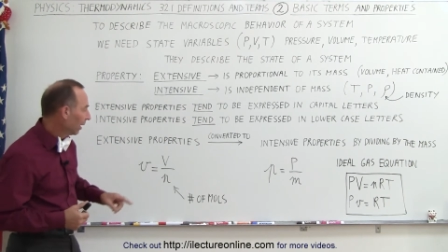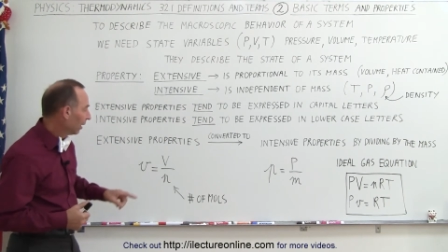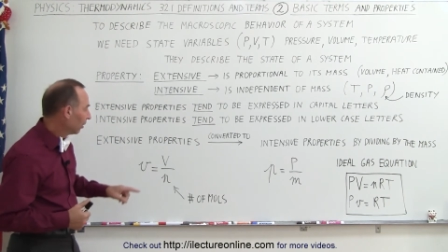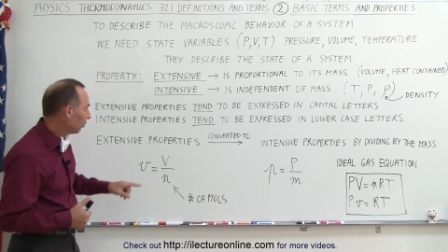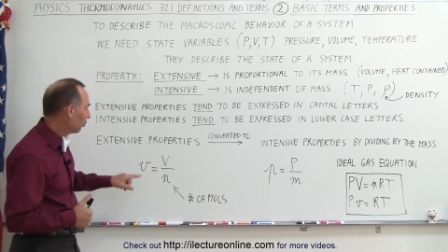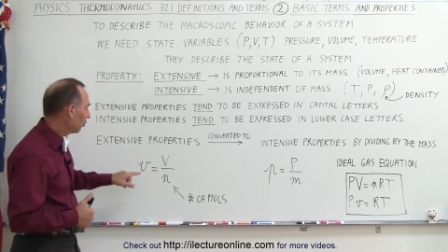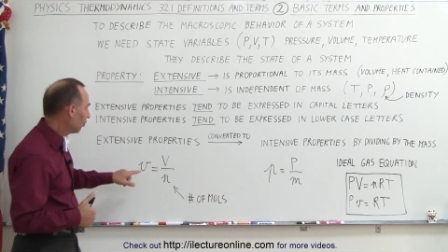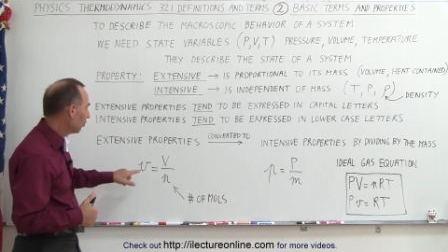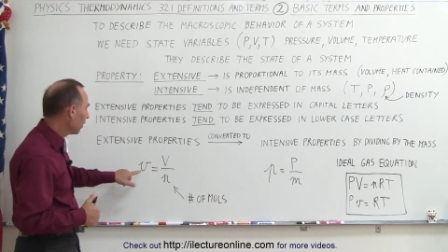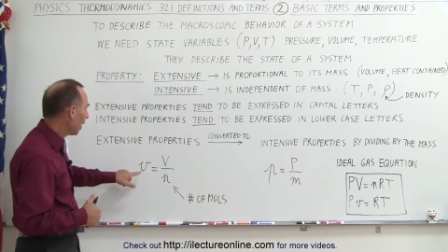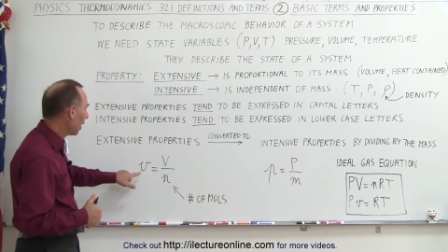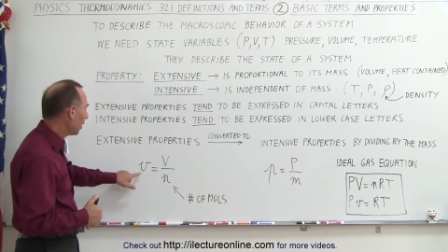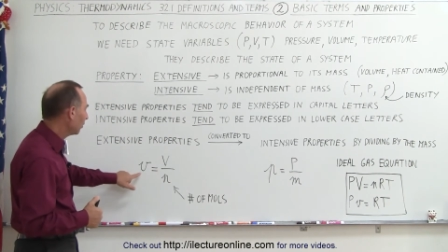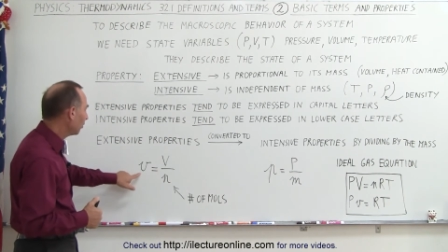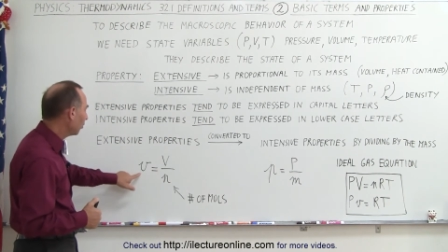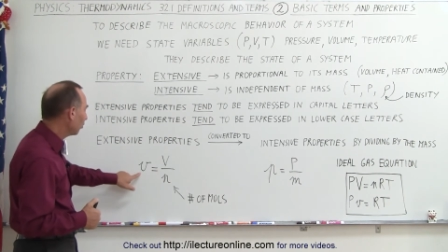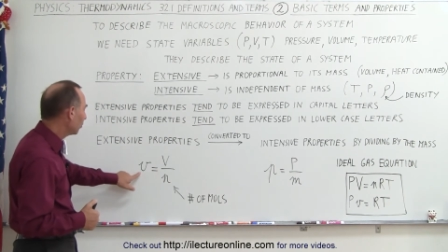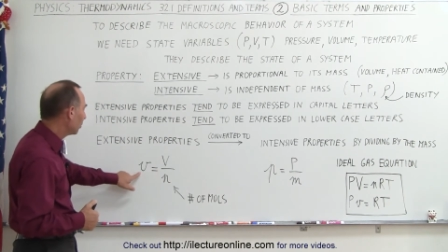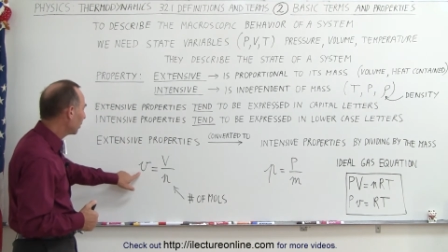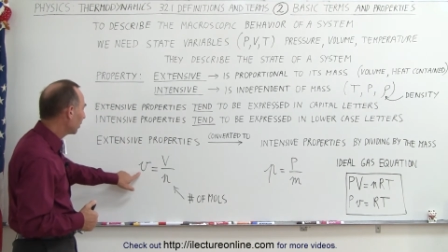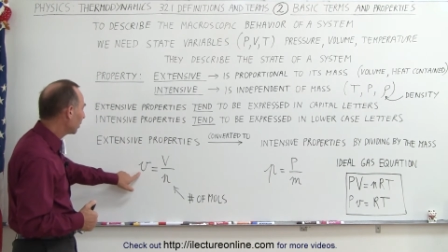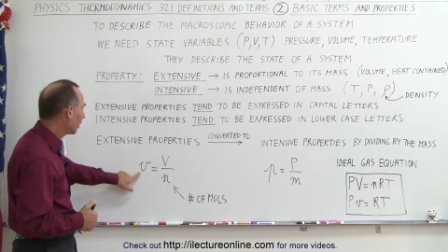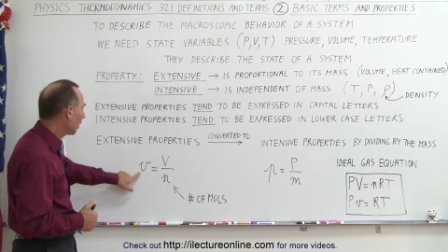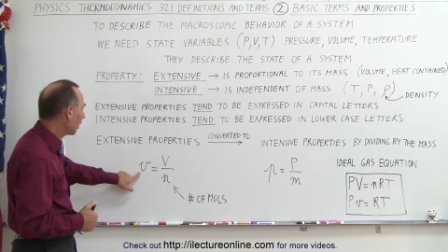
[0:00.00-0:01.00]
And so now
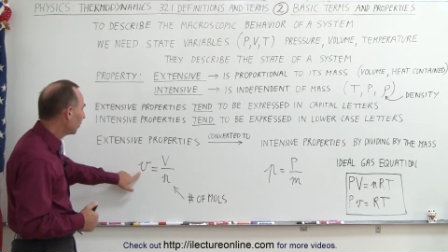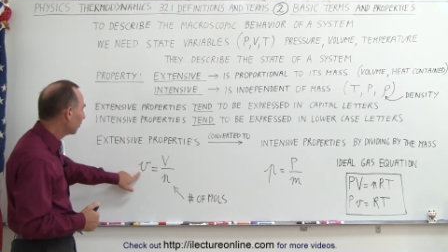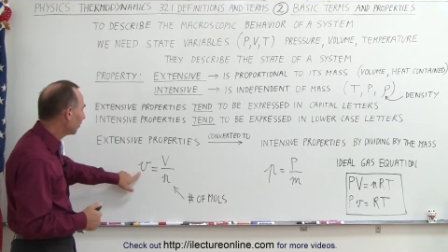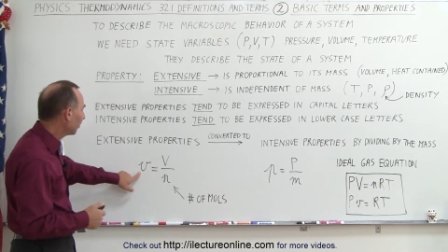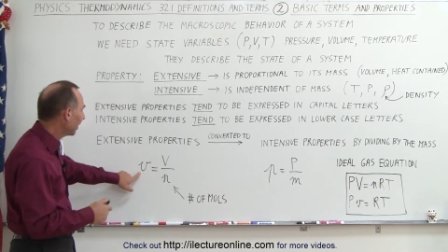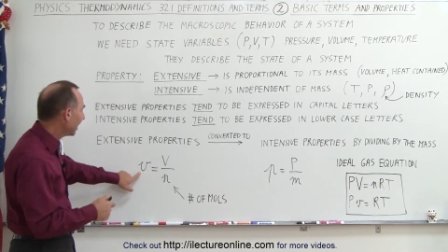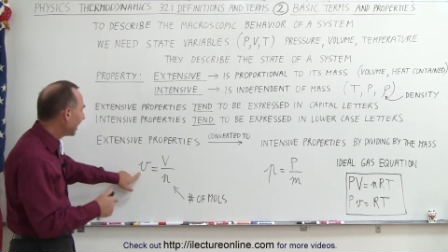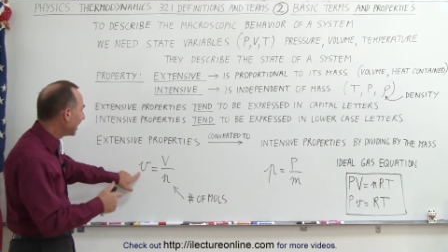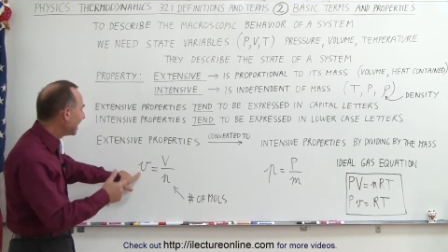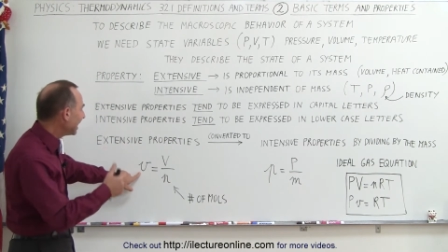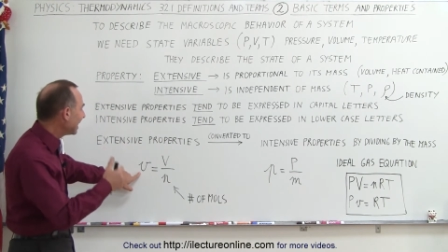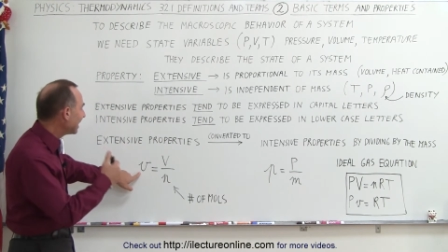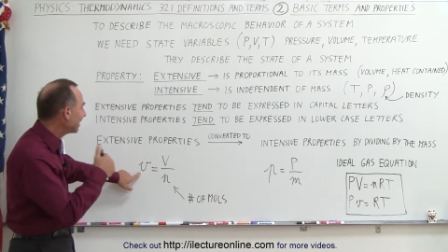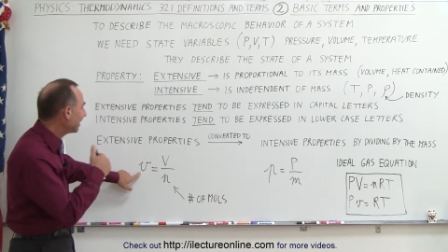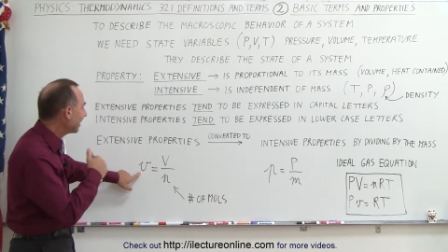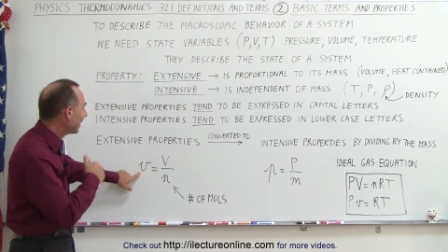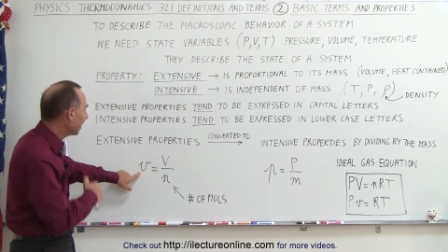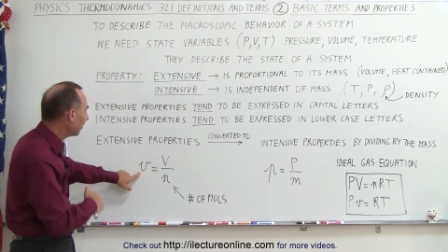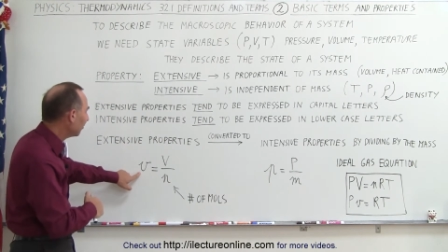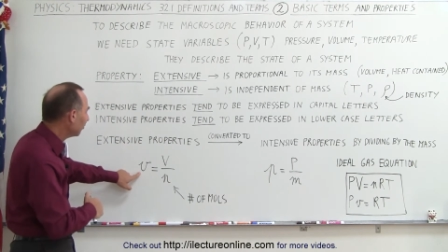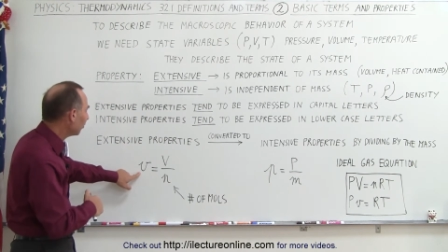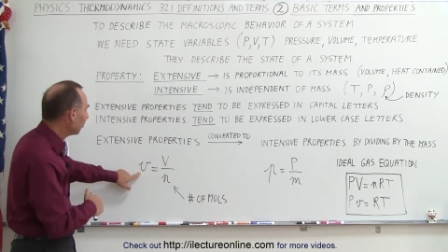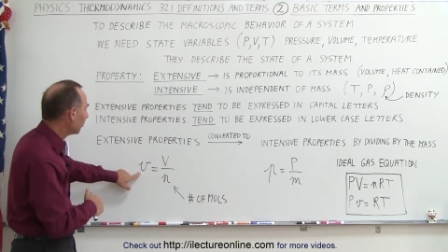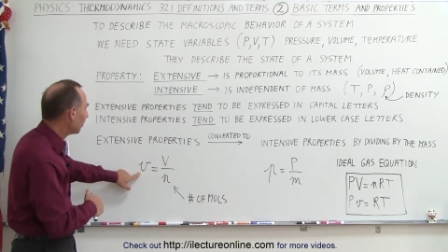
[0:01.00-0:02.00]
this becomes an
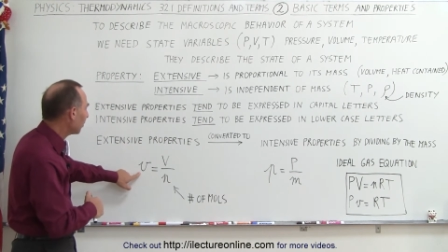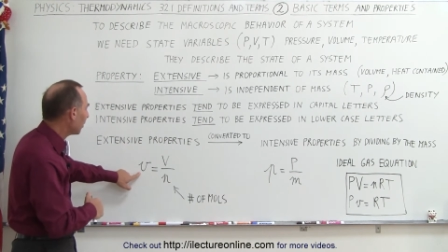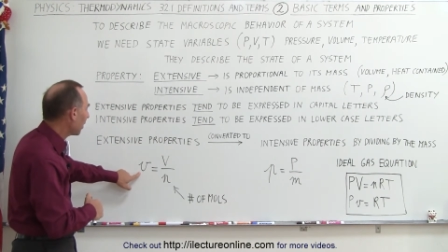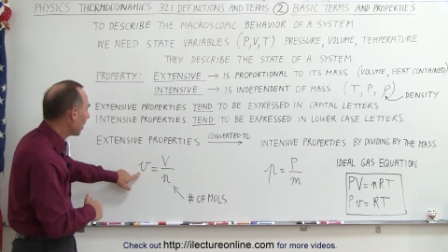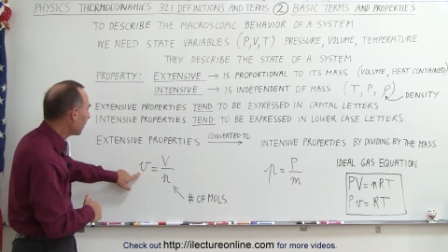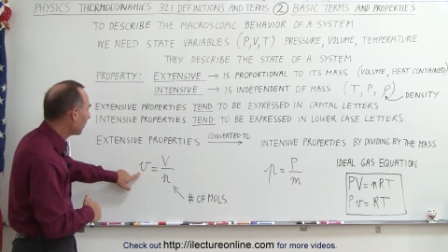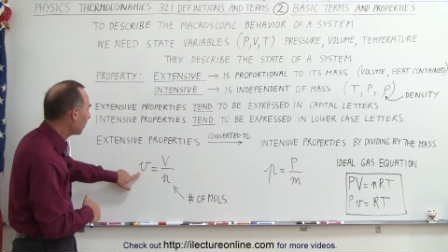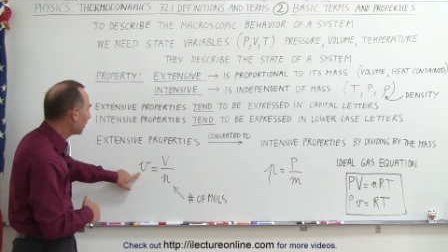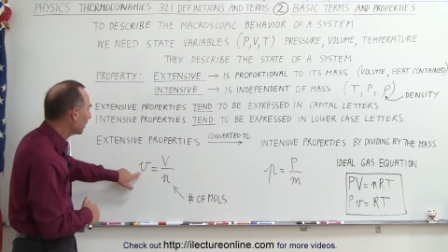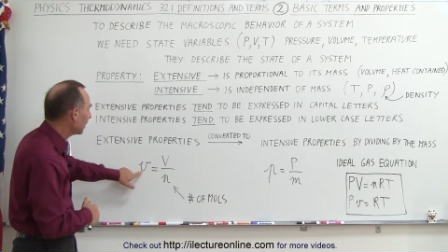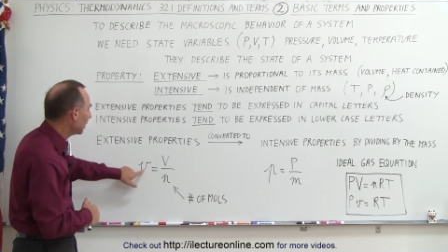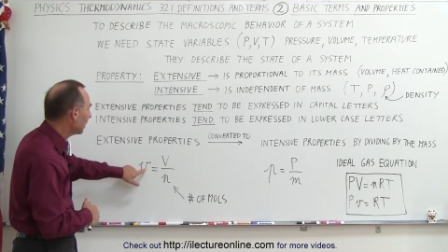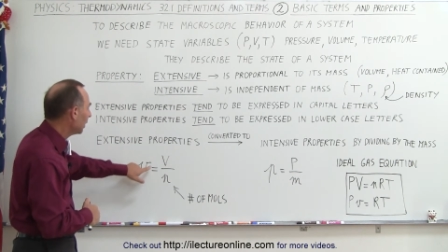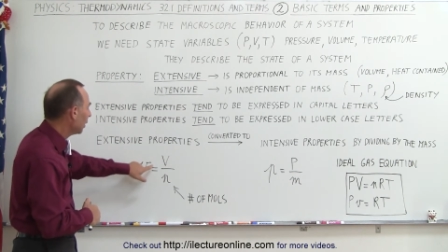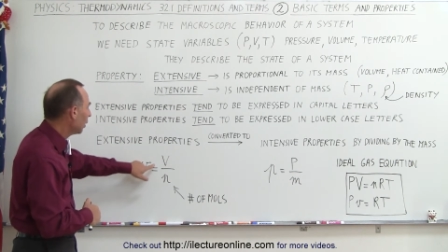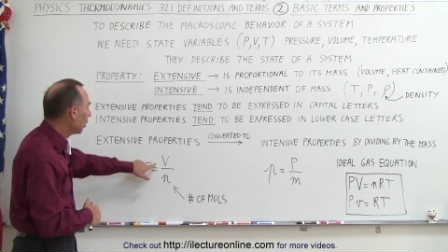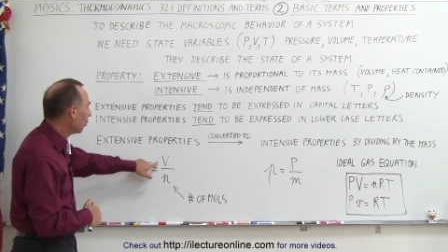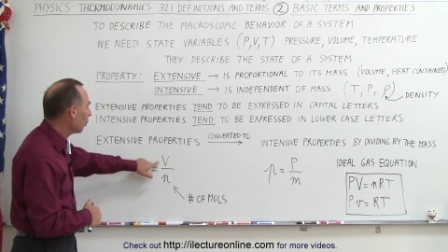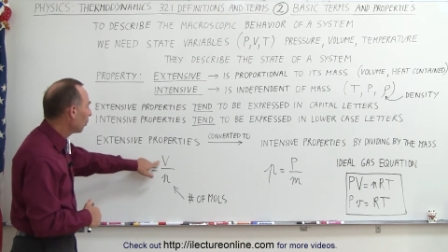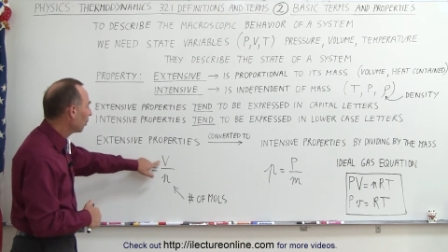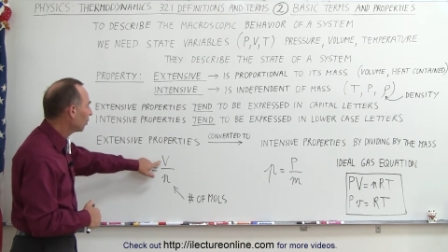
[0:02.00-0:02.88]
intensive property